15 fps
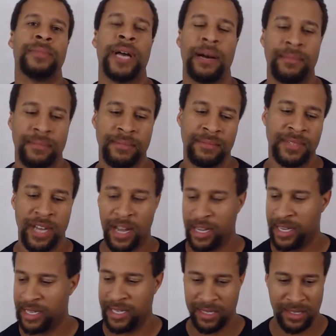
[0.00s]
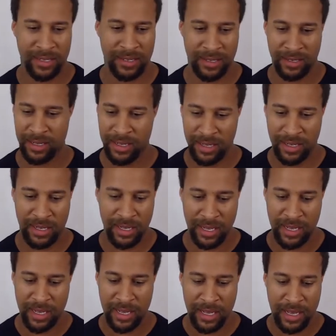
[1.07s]
I'm talking,
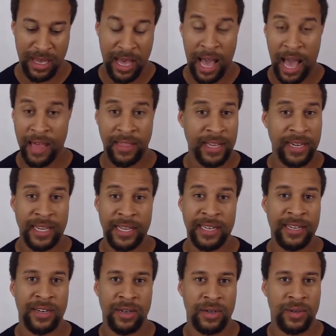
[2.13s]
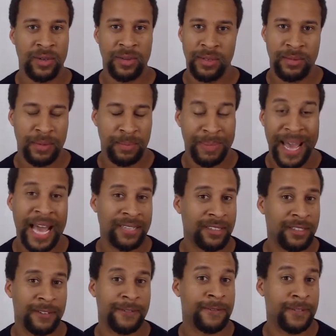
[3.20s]
I think they can go past
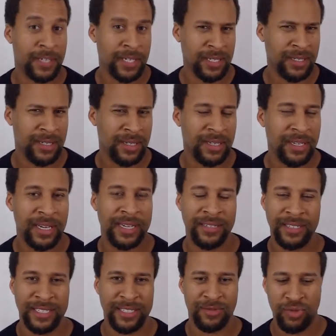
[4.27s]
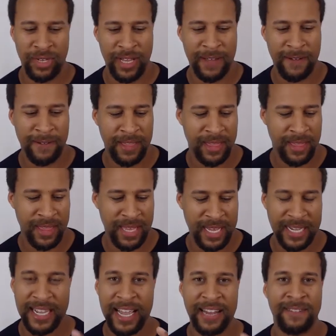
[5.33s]
a foot, and it is really
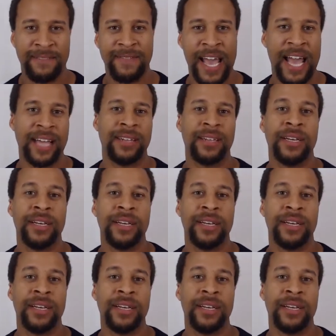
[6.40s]
thick and fat.